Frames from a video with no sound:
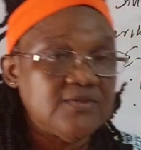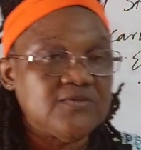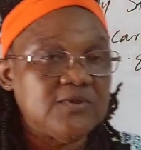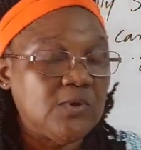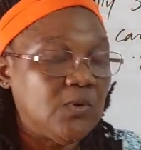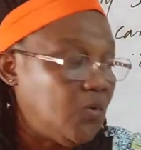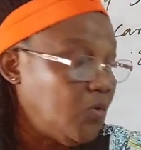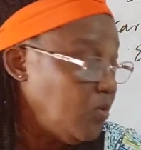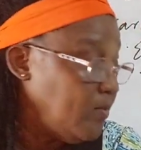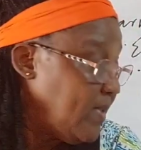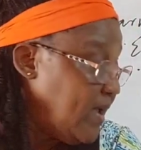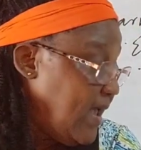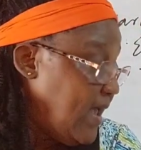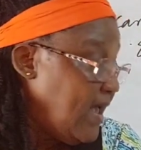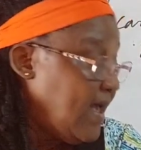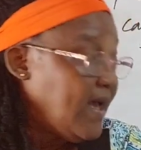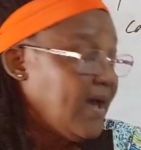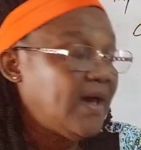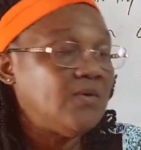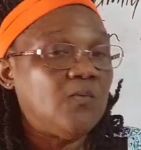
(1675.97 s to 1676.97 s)
in the home.
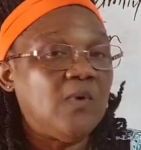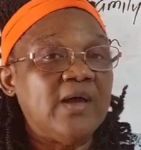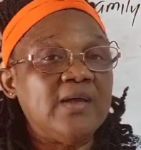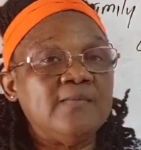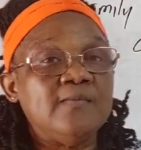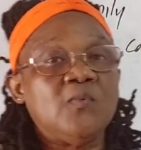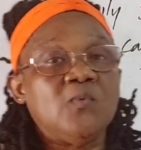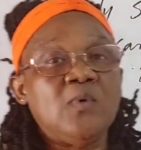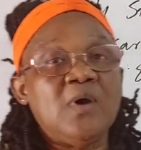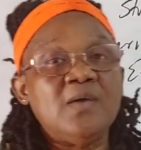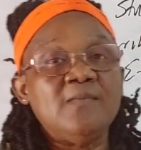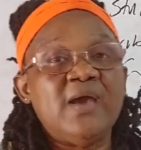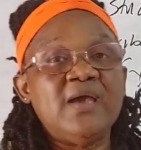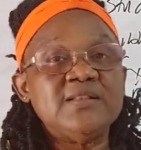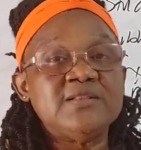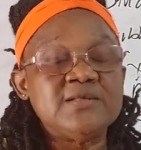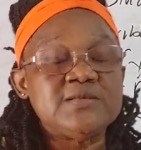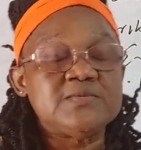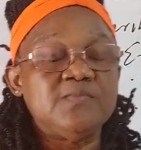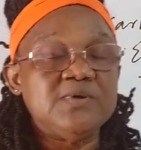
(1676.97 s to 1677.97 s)
And why
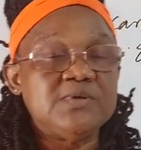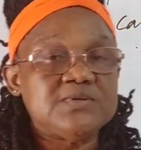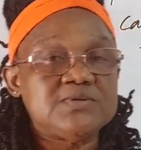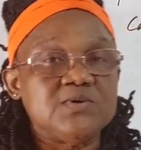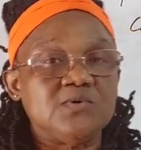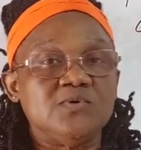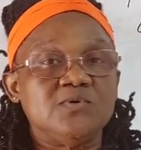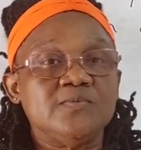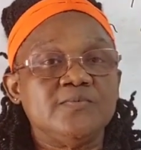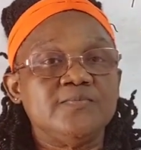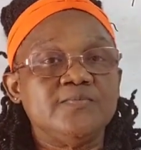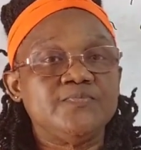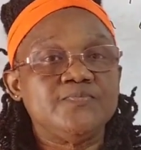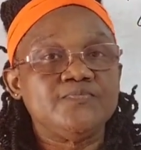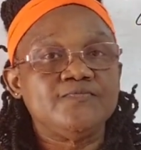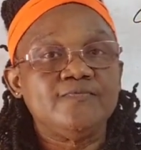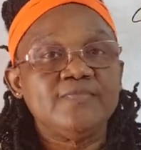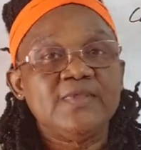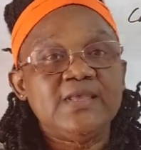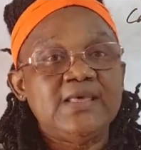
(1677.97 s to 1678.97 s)
might this be so?
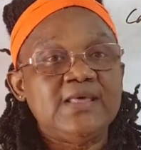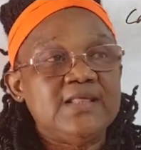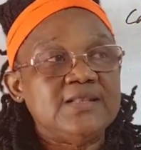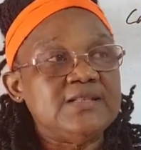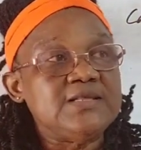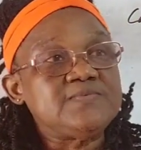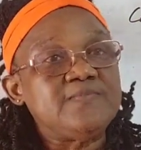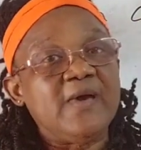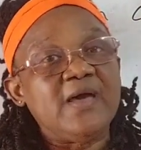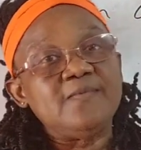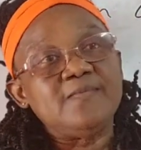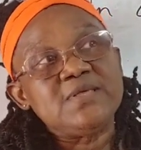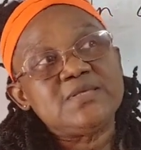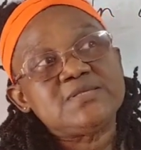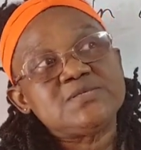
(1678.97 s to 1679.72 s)
This might be